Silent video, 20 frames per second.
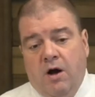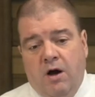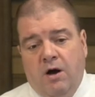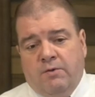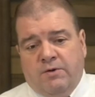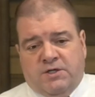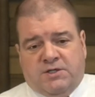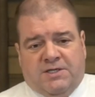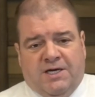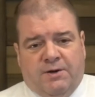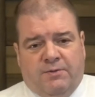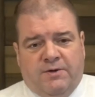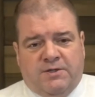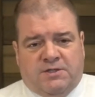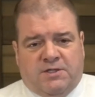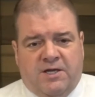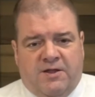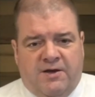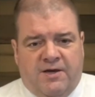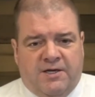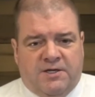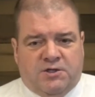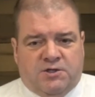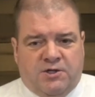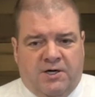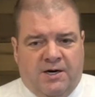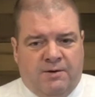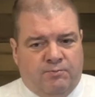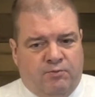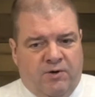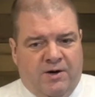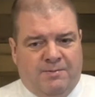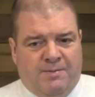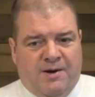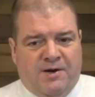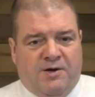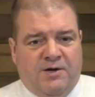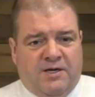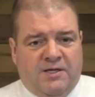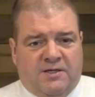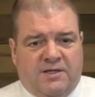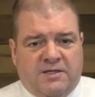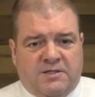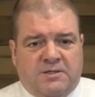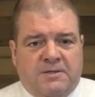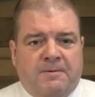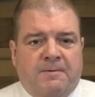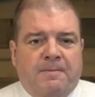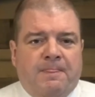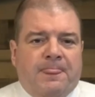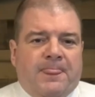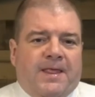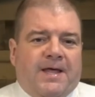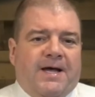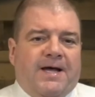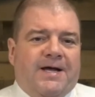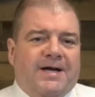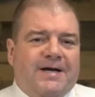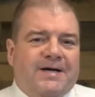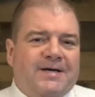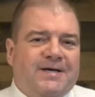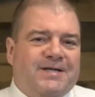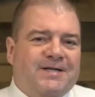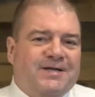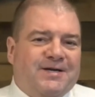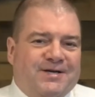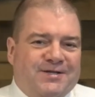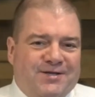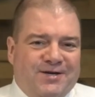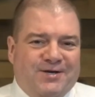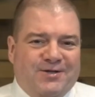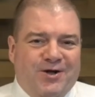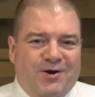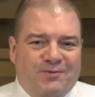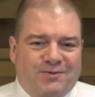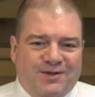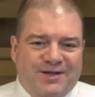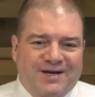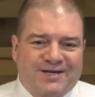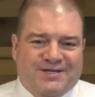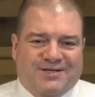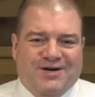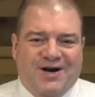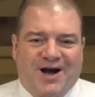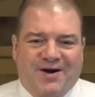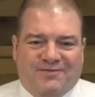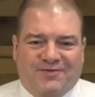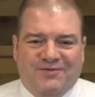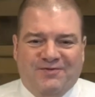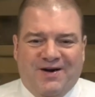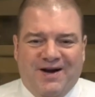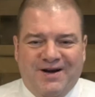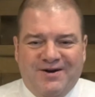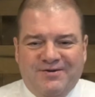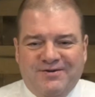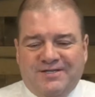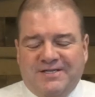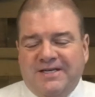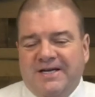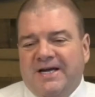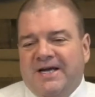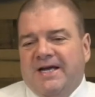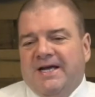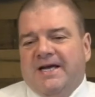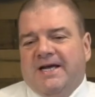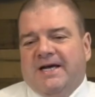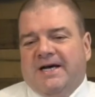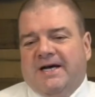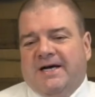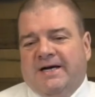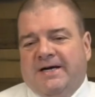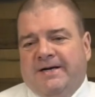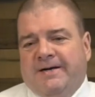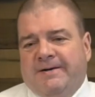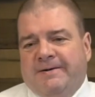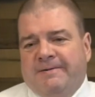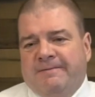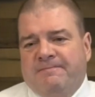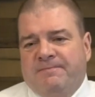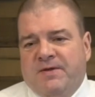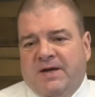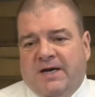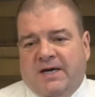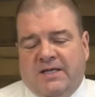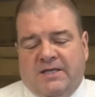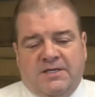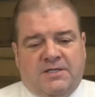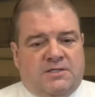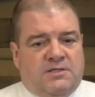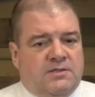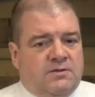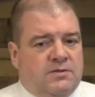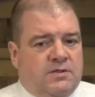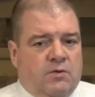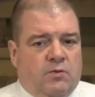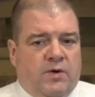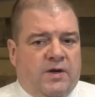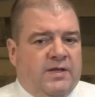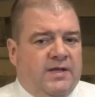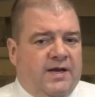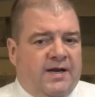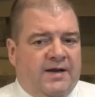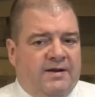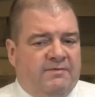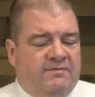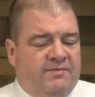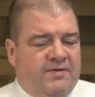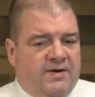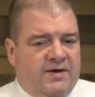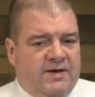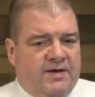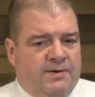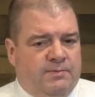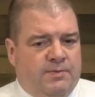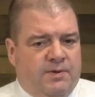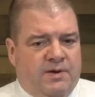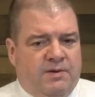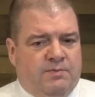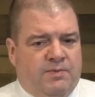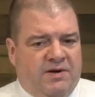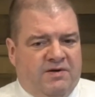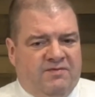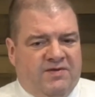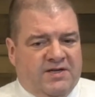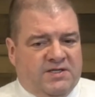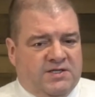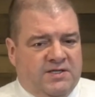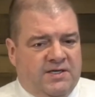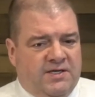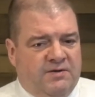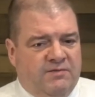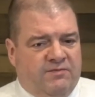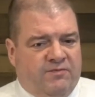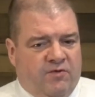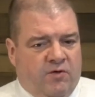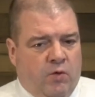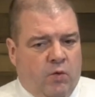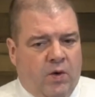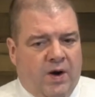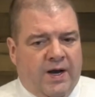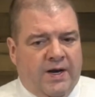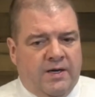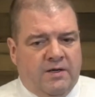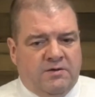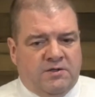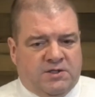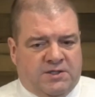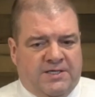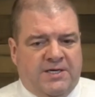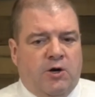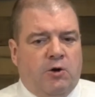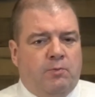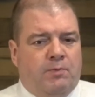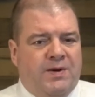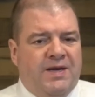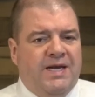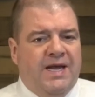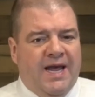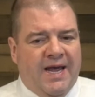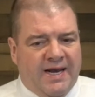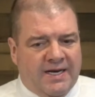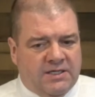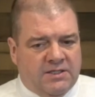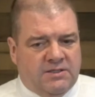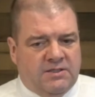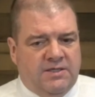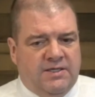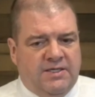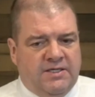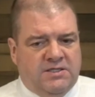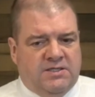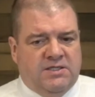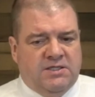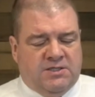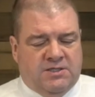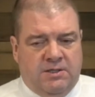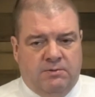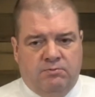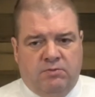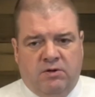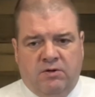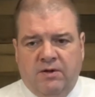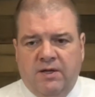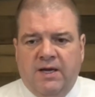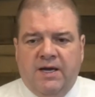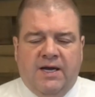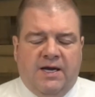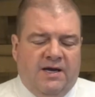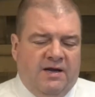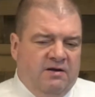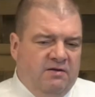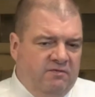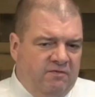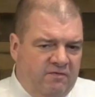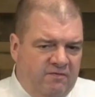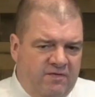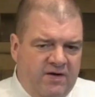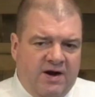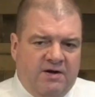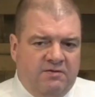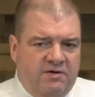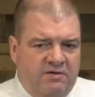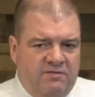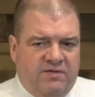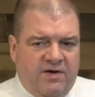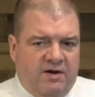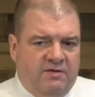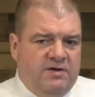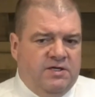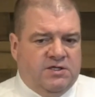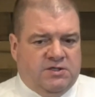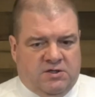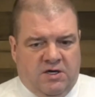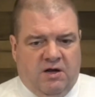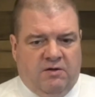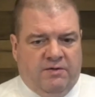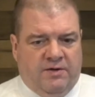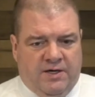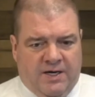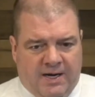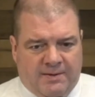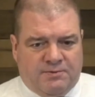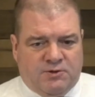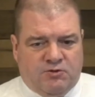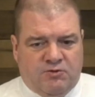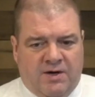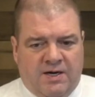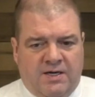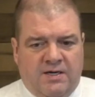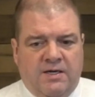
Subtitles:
which segues to the next chart. Boy, am I good at this. The Global X copper miners. This is the one that I've been invested in for a while. COPX is the symbol, in a very, very solid uptrend